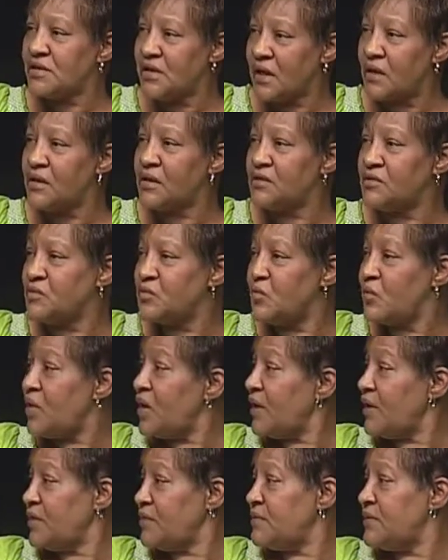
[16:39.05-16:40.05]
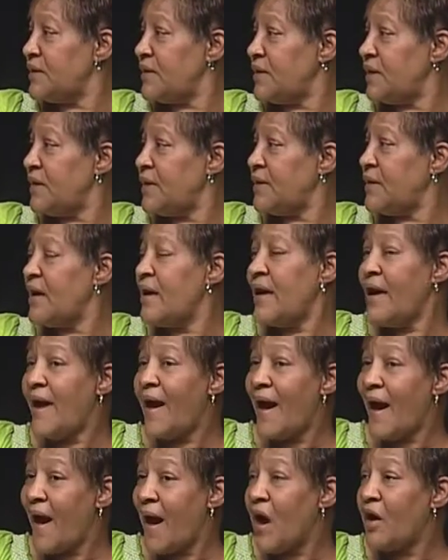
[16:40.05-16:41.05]
Tell us what you did,
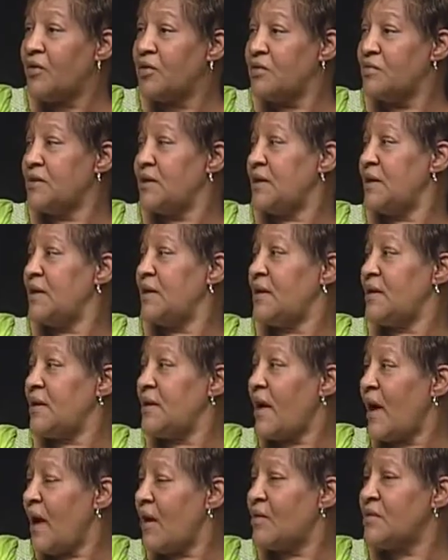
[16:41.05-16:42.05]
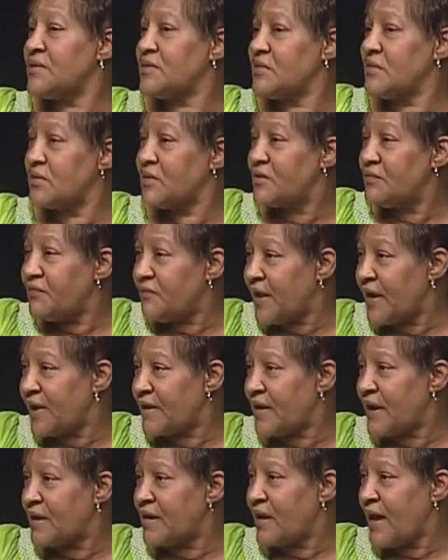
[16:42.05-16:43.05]
how you did it, and how it's going to
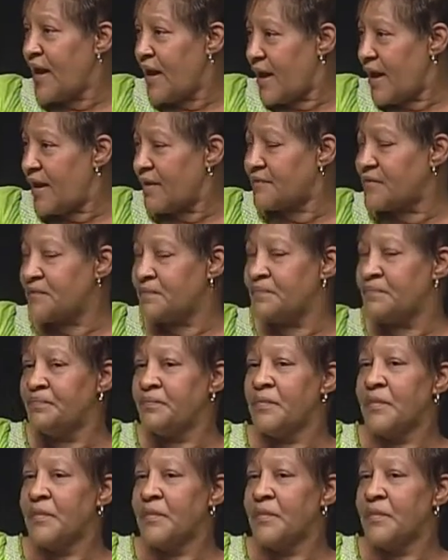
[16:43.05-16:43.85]
affect our lives.